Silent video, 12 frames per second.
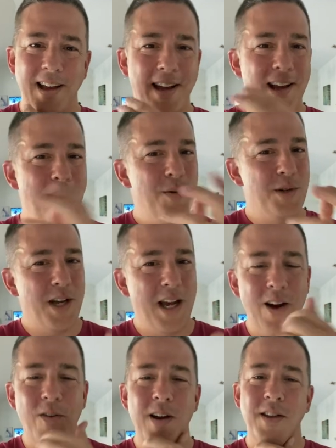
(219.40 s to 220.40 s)
It was
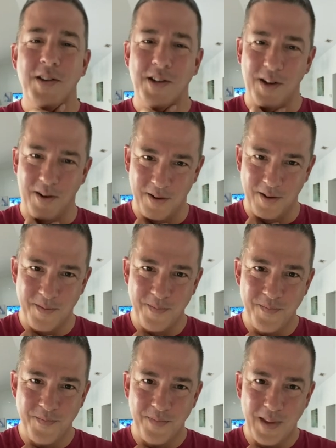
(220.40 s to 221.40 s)
hearing the song.
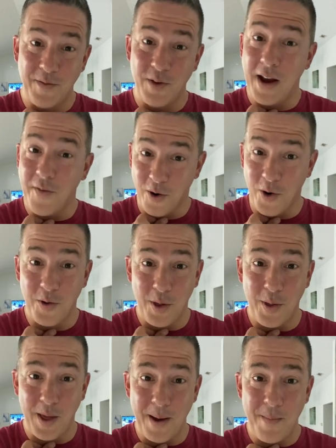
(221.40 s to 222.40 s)
Have you ever heard the
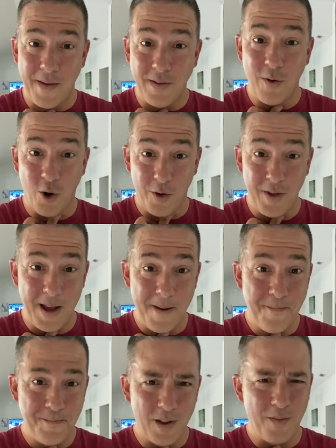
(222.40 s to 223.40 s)
hymn? Have you ever heard the hymn?